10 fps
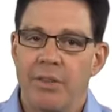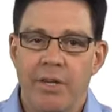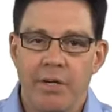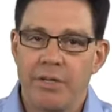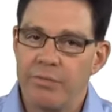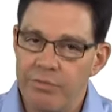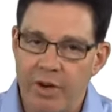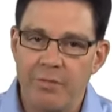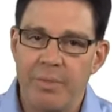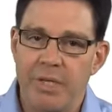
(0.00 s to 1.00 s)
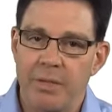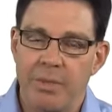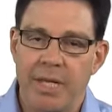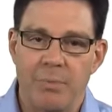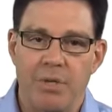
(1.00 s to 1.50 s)
Their involvement in the
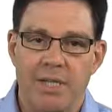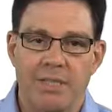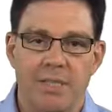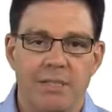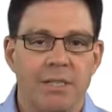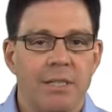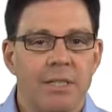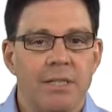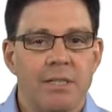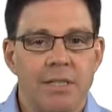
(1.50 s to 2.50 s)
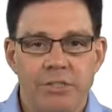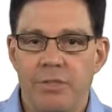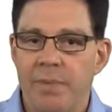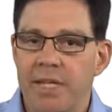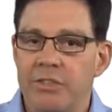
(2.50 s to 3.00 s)
planning process
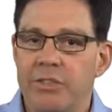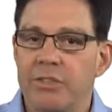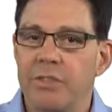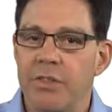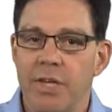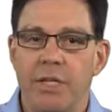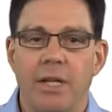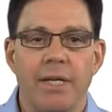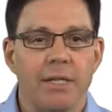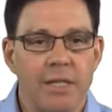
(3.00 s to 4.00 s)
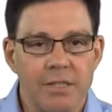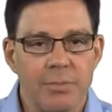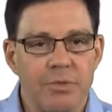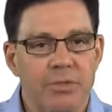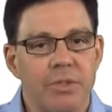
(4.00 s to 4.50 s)
teaches managers to think like
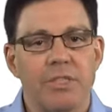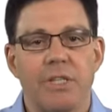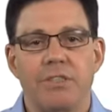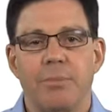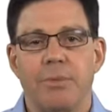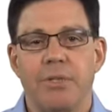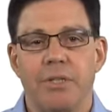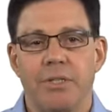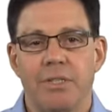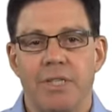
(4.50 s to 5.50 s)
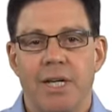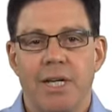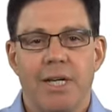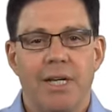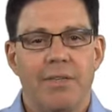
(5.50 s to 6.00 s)
customer-focused entrepreneurs,
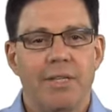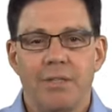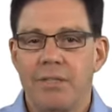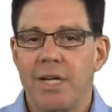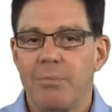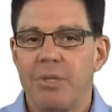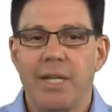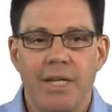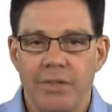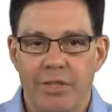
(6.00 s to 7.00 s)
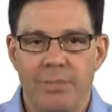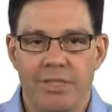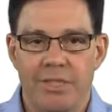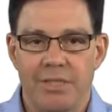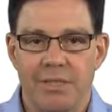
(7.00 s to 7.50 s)
and they learn how to plan their
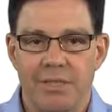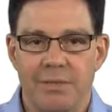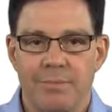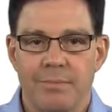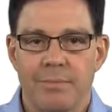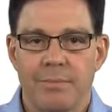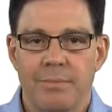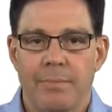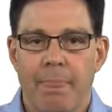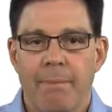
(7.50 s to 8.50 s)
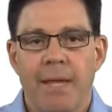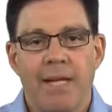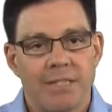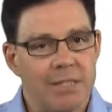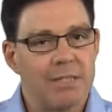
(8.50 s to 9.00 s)
businesses.
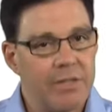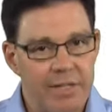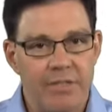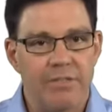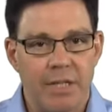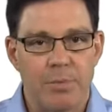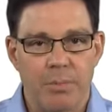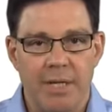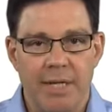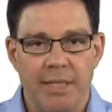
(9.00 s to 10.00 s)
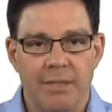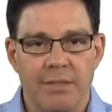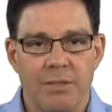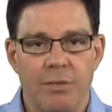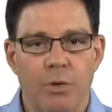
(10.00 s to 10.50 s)
And since they developed the plan,
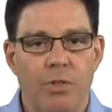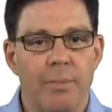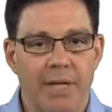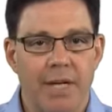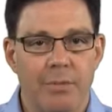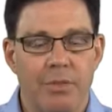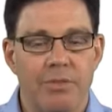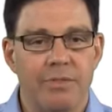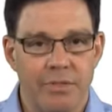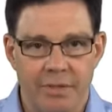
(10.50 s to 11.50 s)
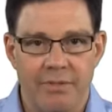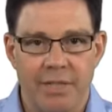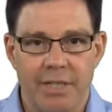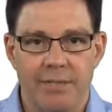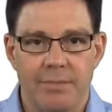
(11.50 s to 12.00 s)
you can hold them accountable for
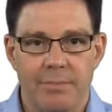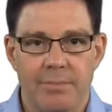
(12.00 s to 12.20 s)
delivering it.